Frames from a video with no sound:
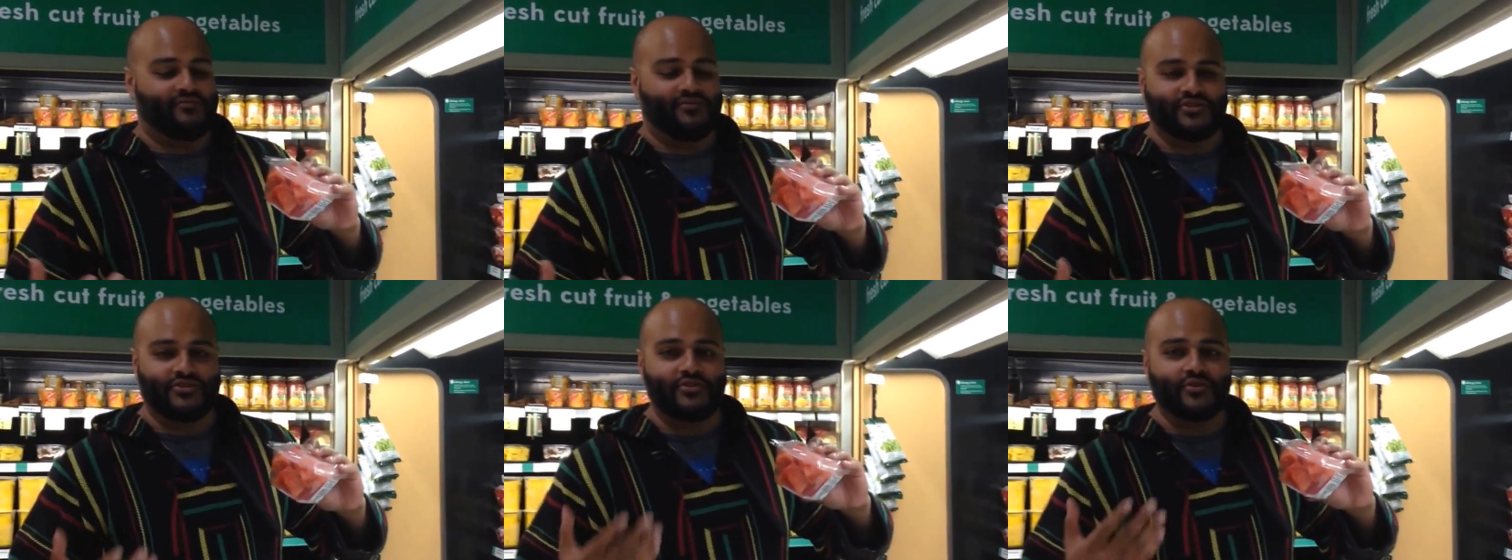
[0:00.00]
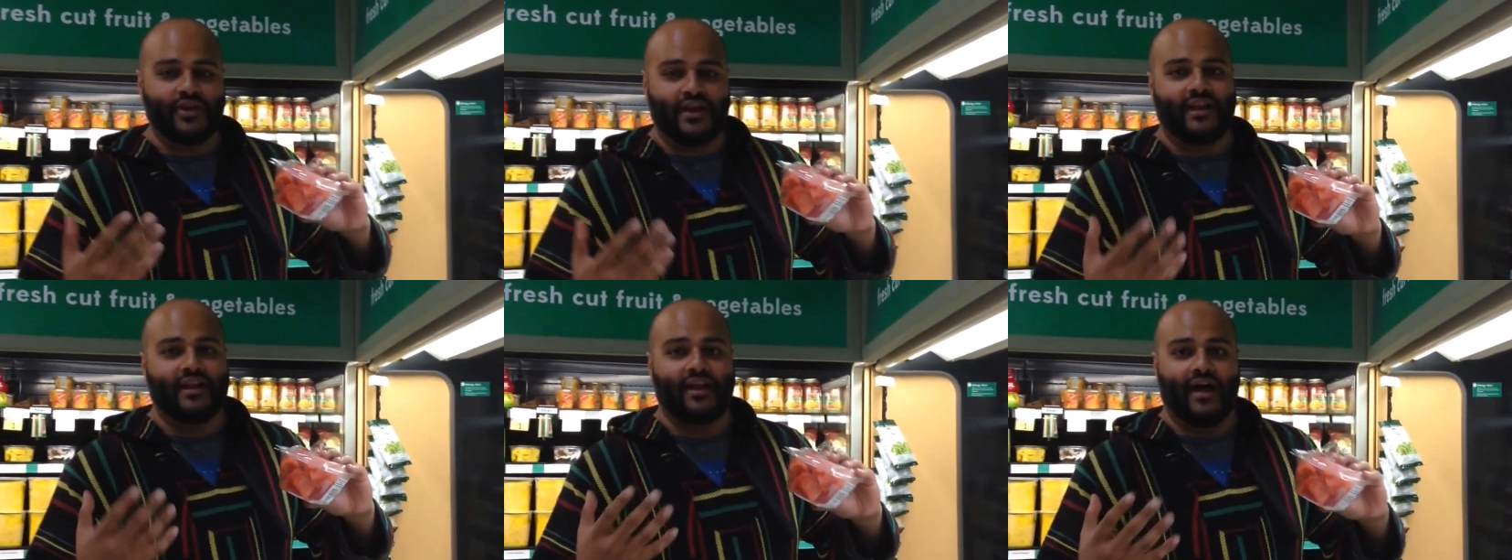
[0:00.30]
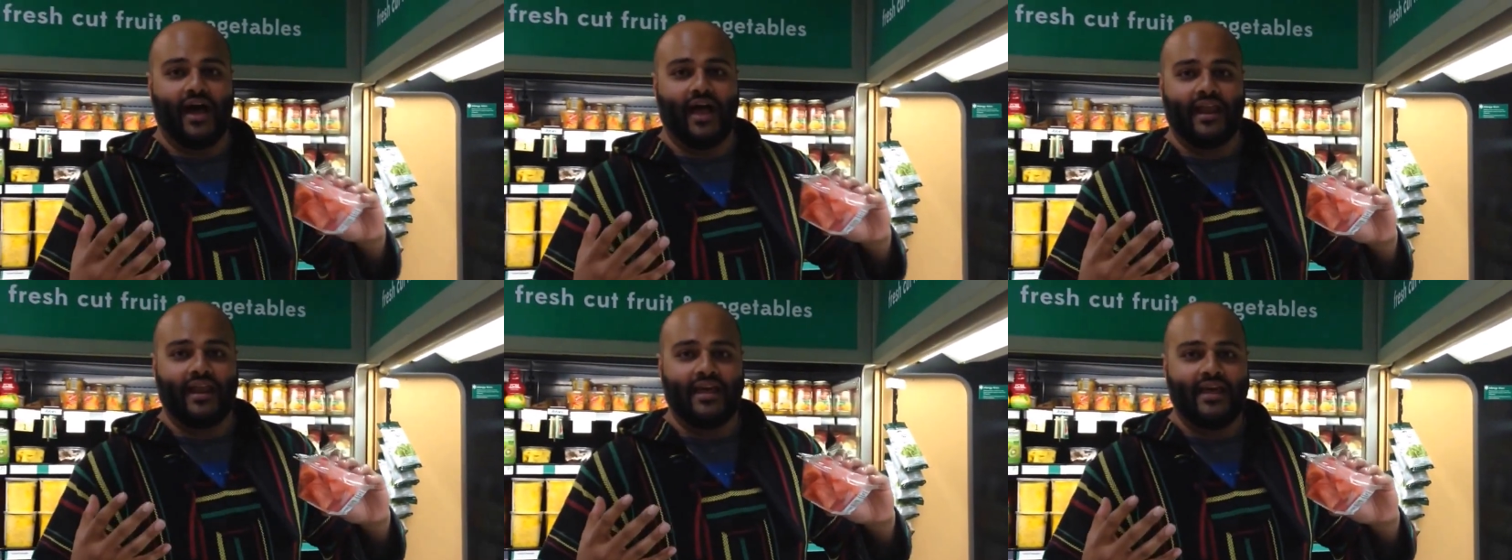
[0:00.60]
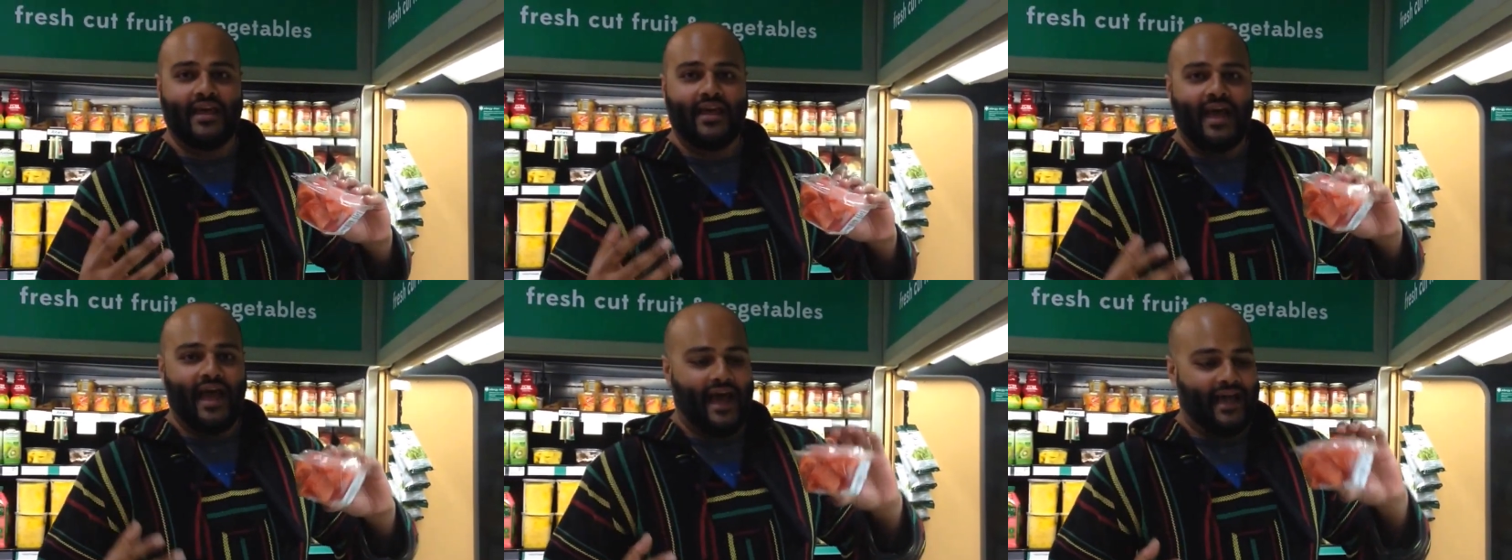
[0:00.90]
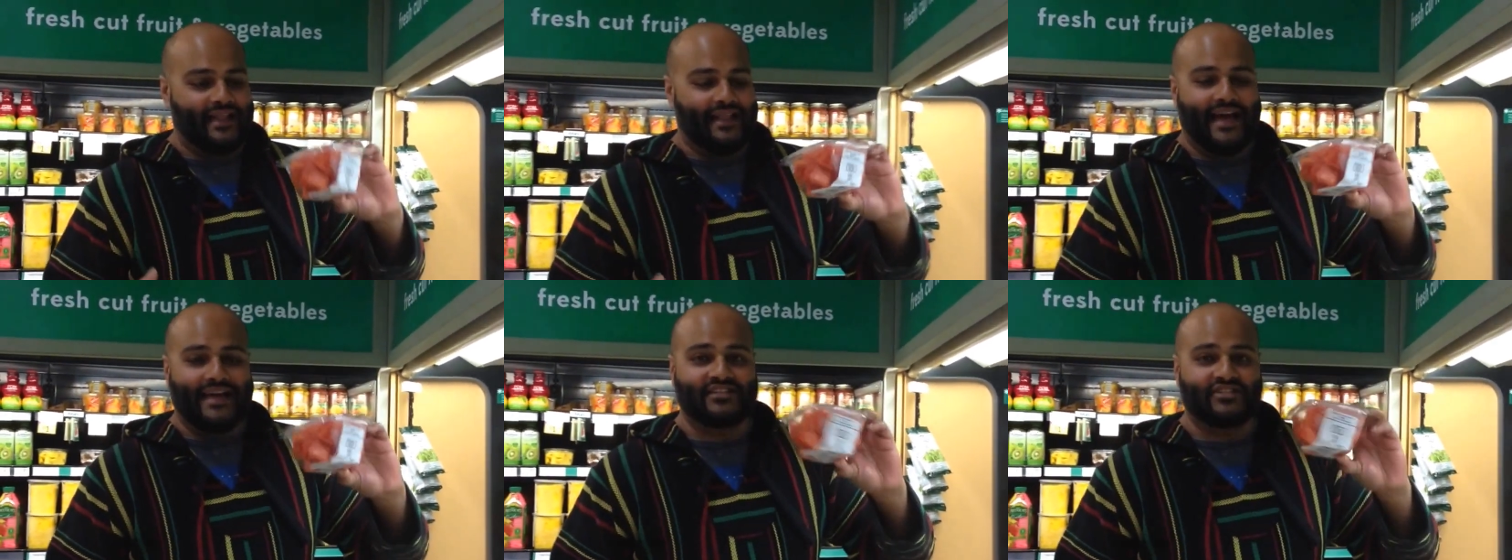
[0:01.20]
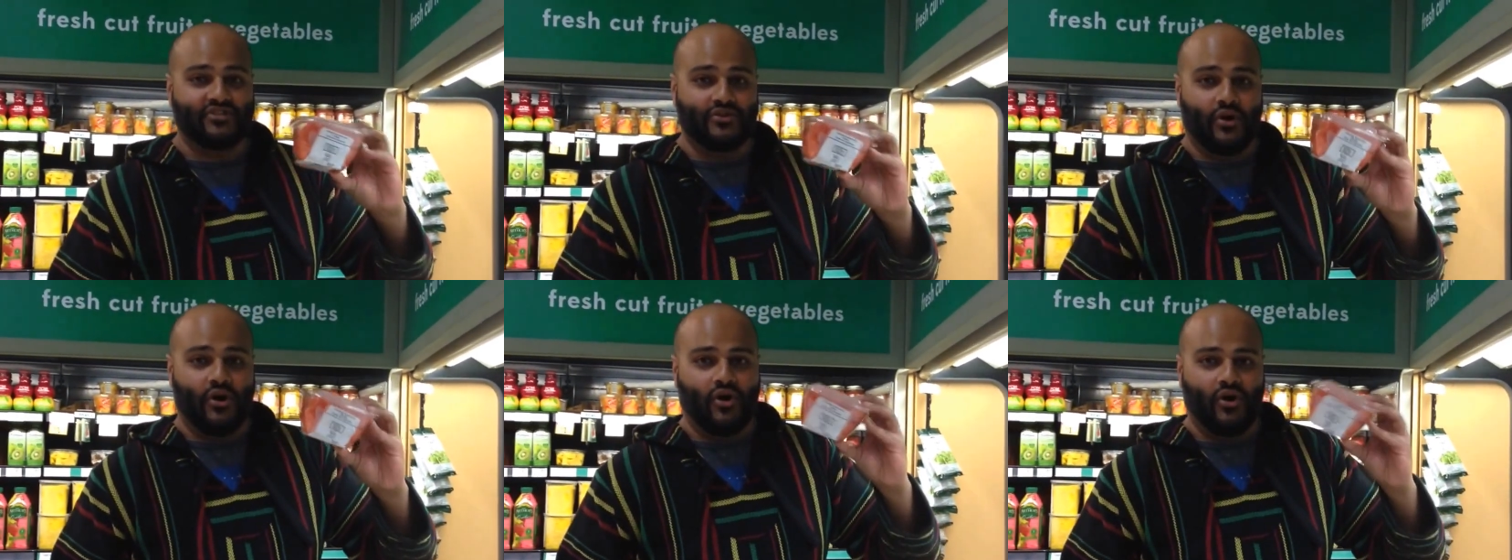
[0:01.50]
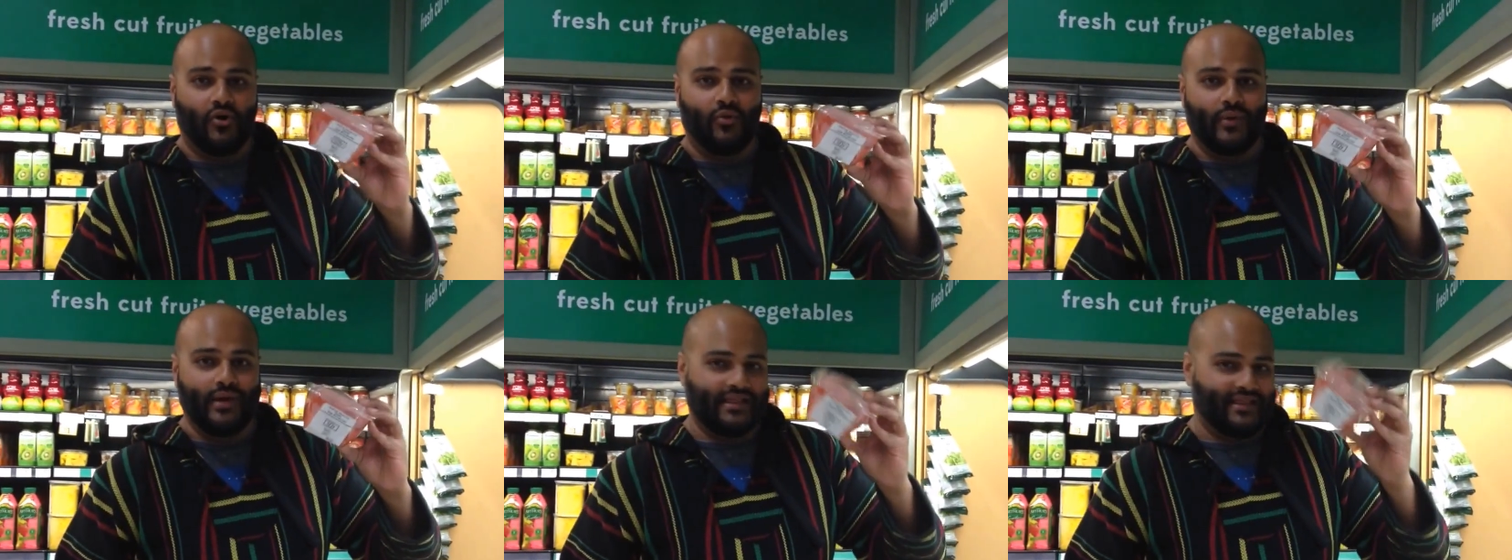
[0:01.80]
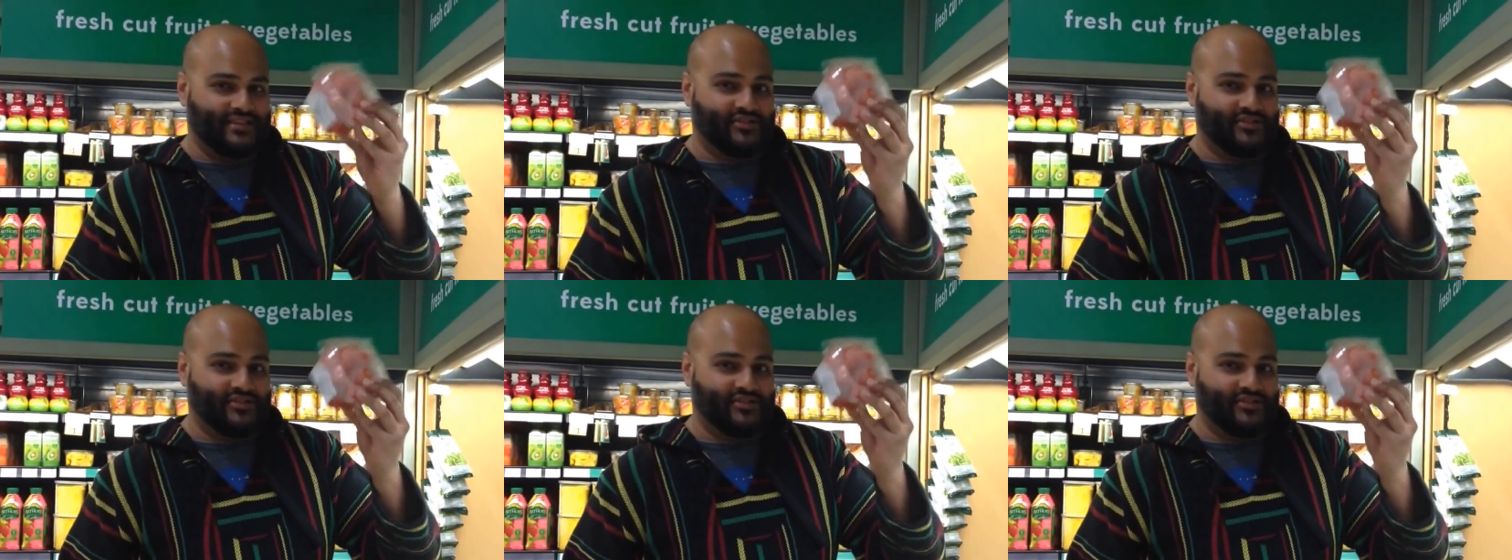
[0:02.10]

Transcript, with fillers: for $2.99 and last you a whole week.